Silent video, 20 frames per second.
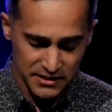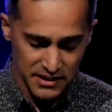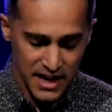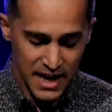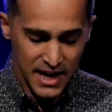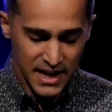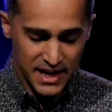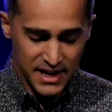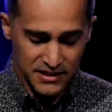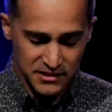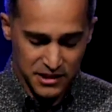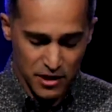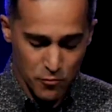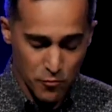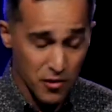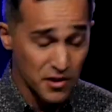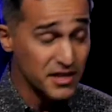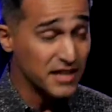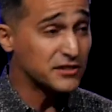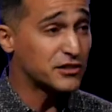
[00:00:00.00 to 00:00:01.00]
He's the
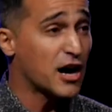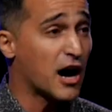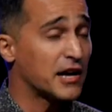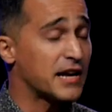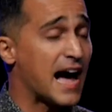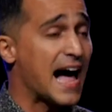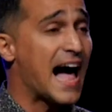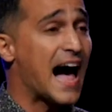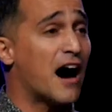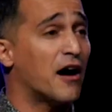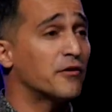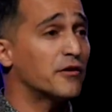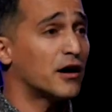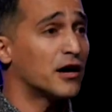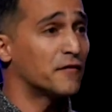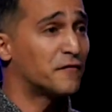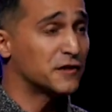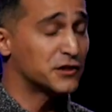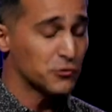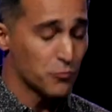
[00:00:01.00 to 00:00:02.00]
one that's gone out
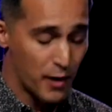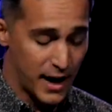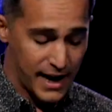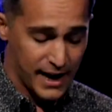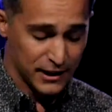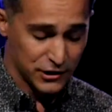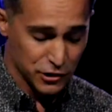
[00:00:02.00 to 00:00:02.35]
of his way